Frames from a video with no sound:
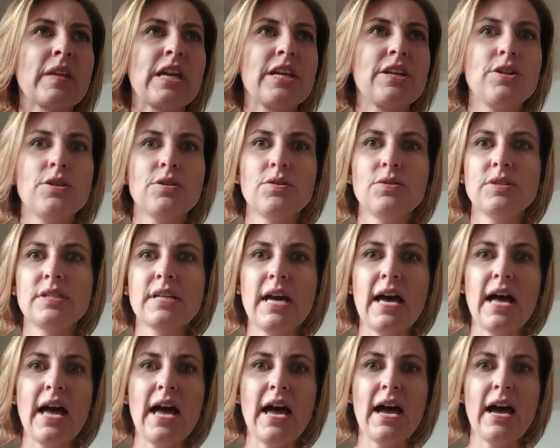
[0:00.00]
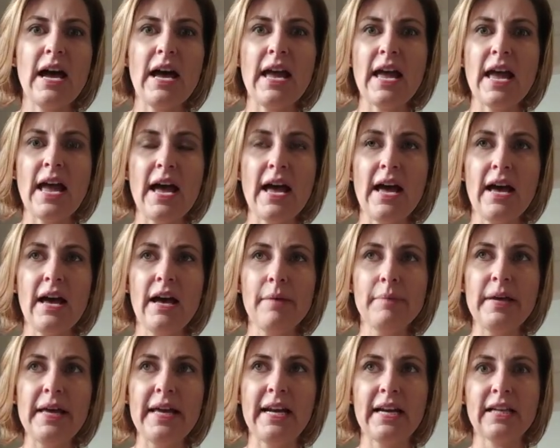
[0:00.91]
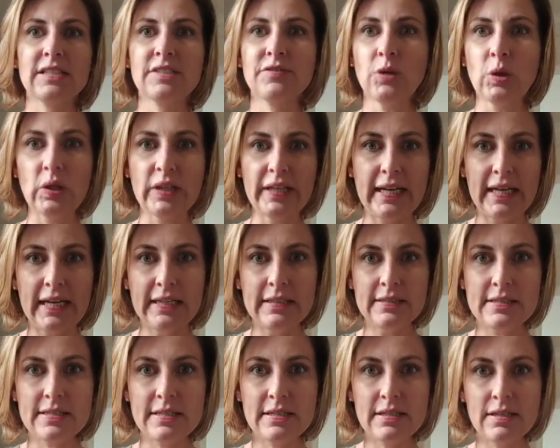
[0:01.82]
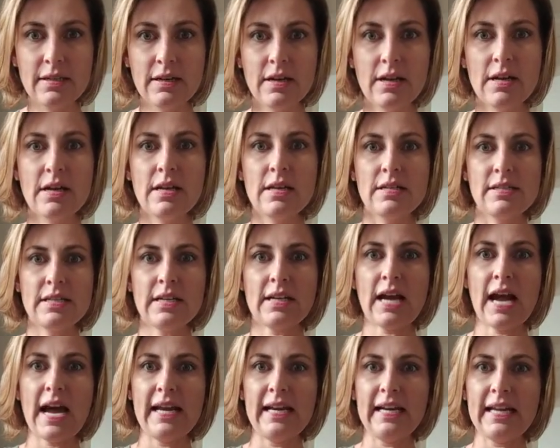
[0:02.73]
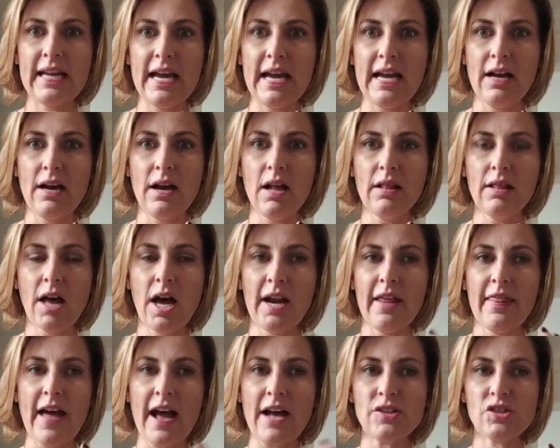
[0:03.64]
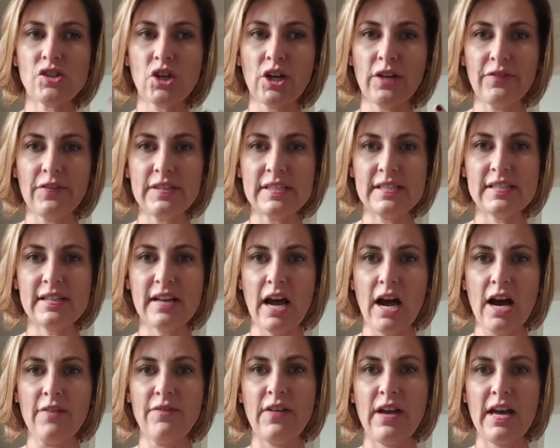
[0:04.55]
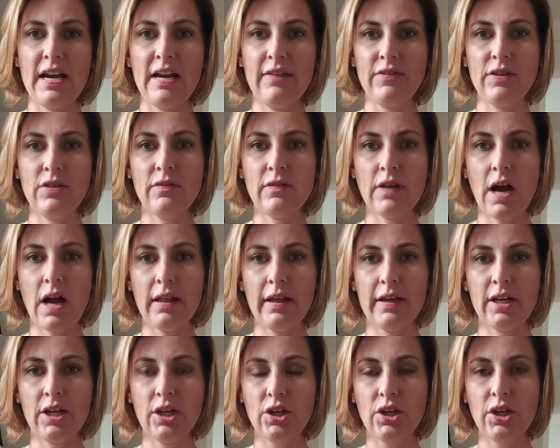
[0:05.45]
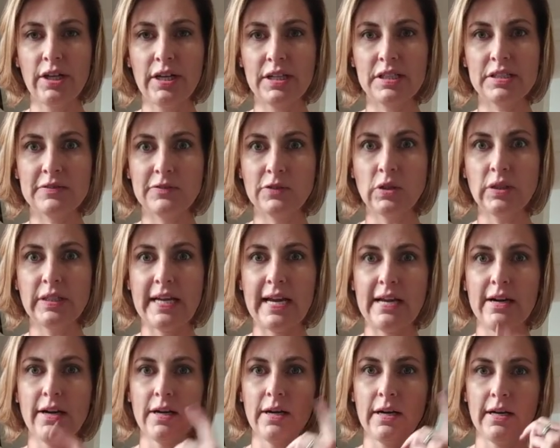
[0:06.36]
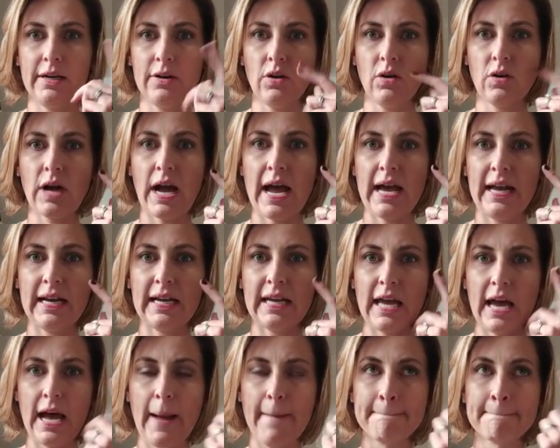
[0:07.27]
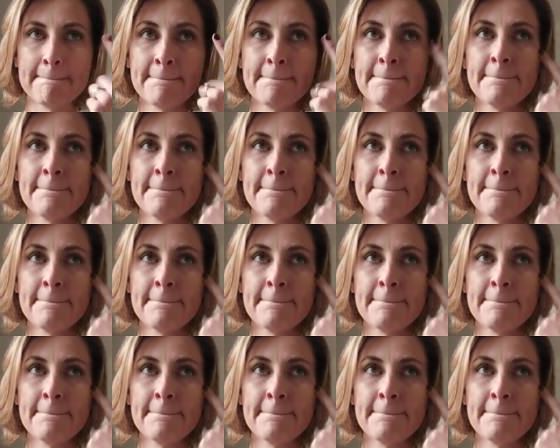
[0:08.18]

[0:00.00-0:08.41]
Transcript: use an exfoliant to kind of get a lot of that surface stuff. And if you've got like a good exfoliator, it'll kind of get